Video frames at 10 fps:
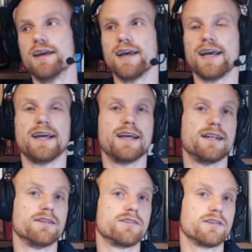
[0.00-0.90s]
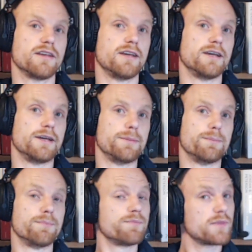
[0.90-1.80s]
And
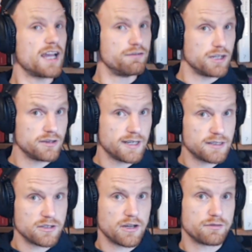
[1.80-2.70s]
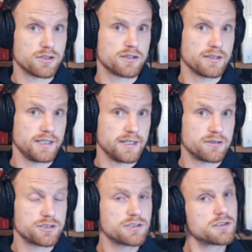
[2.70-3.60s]
I've done that after 3
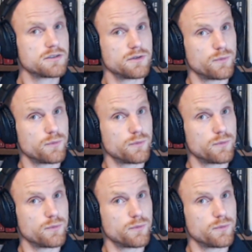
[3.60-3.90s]
years